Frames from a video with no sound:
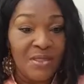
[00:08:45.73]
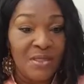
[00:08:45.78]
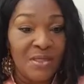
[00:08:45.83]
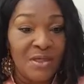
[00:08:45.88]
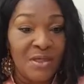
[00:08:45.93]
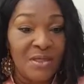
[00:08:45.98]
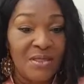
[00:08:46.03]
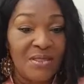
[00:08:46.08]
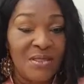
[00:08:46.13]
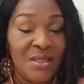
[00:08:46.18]

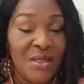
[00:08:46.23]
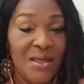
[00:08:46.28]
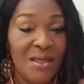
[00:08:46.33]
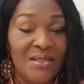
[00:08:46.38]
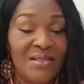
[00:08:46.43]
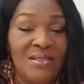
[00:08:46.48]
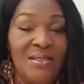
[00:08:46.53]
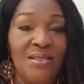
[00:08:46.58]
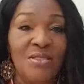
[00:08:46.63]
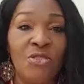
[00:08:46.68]

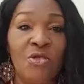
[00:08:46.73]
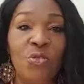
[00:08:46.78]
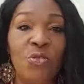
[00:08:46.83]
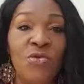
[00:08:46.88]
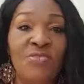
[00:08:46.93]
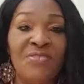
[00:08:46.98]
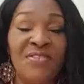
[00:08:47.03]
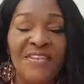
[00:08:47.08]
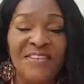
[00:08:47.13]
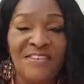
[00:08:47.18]
no
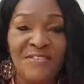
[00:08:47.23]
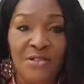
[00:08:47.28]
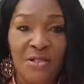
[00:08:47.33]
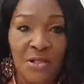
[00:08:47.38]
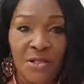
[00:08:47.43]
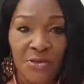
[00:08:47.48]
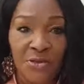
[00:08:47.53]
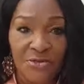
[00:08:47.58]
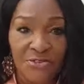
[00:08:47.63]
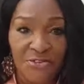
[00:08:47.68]
one
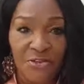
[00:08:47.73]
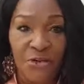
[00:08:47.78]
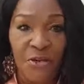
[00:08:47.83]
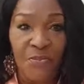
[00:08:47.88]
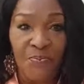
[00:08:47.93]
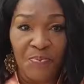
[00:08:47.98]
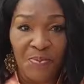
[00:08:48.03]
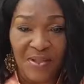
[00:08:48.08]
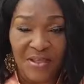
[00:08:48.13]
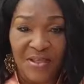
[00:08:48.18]
disclosed
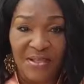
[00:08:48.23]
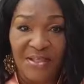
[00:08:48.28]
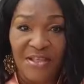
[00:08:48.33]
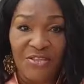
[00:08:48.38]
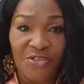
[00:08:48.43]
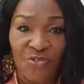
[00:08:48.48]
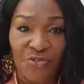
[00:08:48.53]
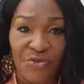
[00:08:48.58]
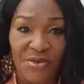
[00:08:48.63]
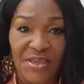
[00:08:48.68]

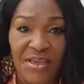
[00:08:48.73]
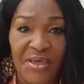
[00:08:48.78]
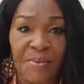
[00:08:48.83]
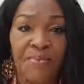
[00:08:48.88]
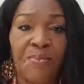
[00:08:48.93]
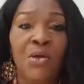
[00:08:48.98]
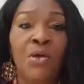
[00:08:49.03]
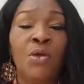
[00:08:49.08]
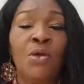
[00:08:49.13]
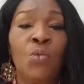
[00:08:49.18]
completely to
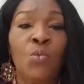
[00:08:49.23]
him